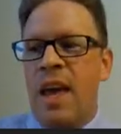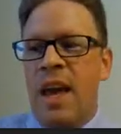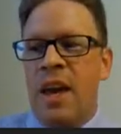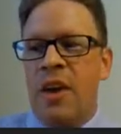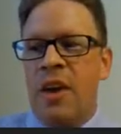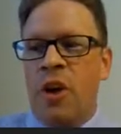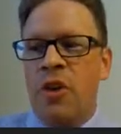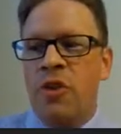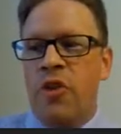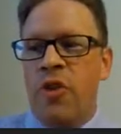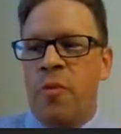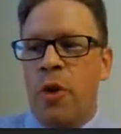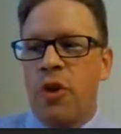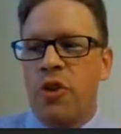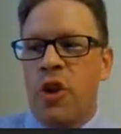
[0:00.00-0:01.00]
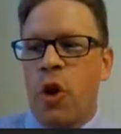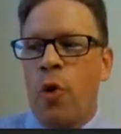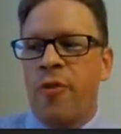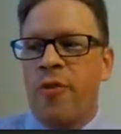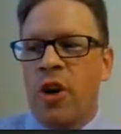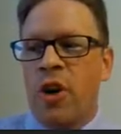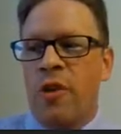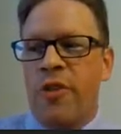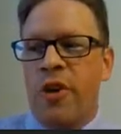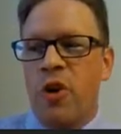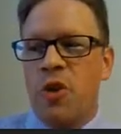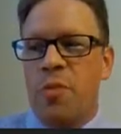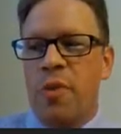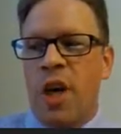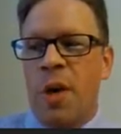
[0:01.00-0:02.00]
and also the most overall
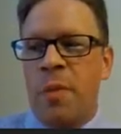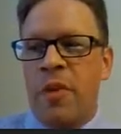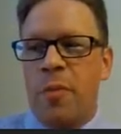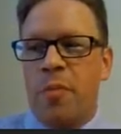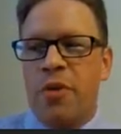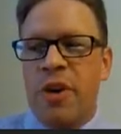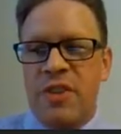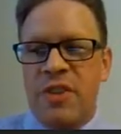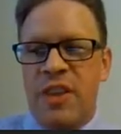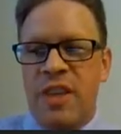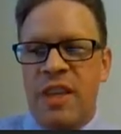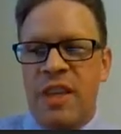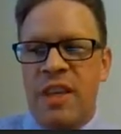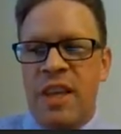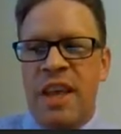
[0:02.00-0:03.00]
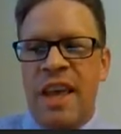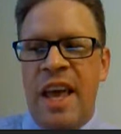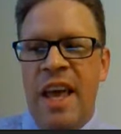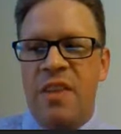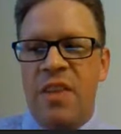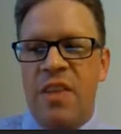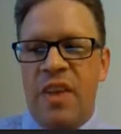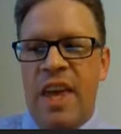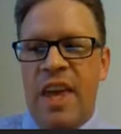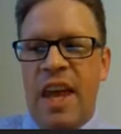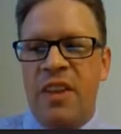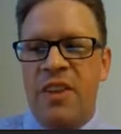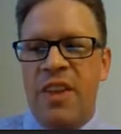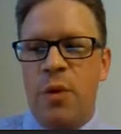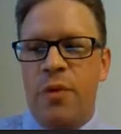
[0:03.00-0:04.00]
votes becoming the president, and then the
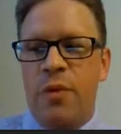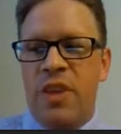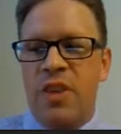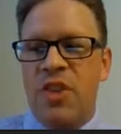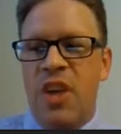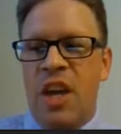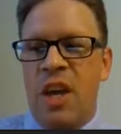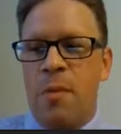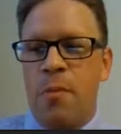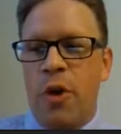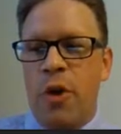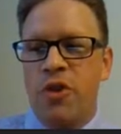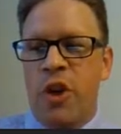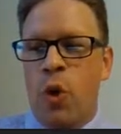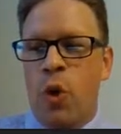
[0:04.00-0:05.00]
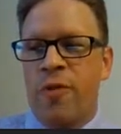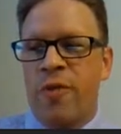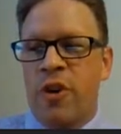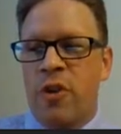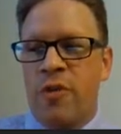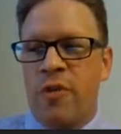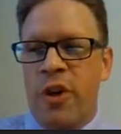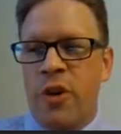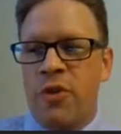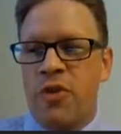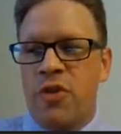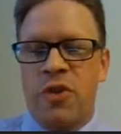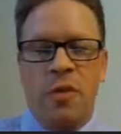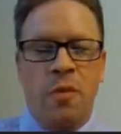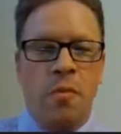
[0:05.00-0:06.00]
candidate with the second most overall
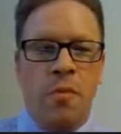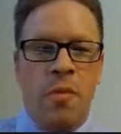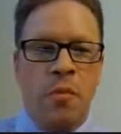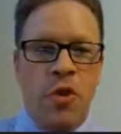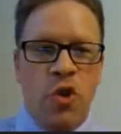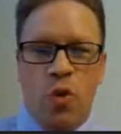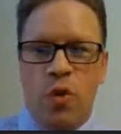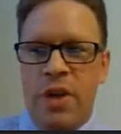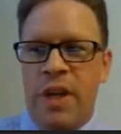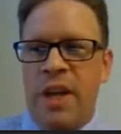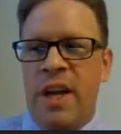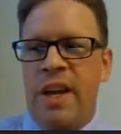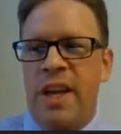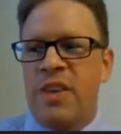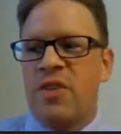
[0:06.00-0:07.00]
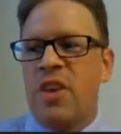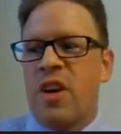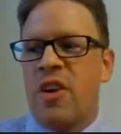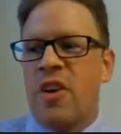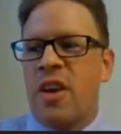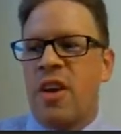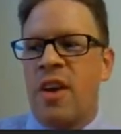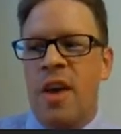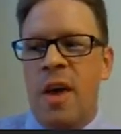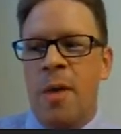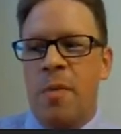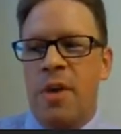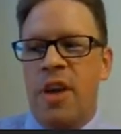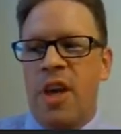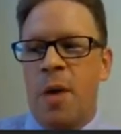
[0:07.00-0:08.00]
votes, majority not necessary,
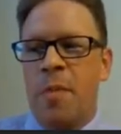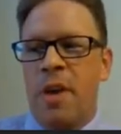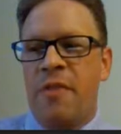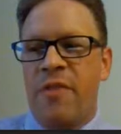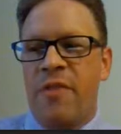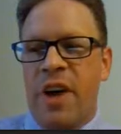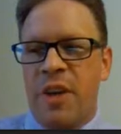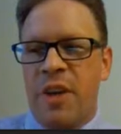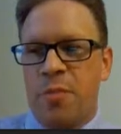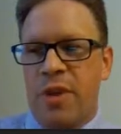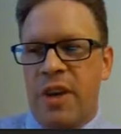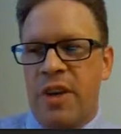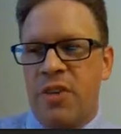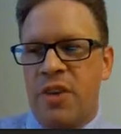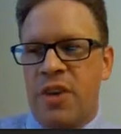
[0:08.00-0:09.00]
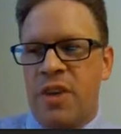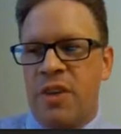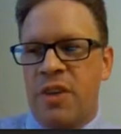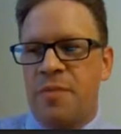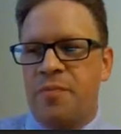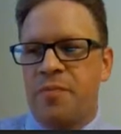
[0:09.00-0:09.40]
becoming vice president.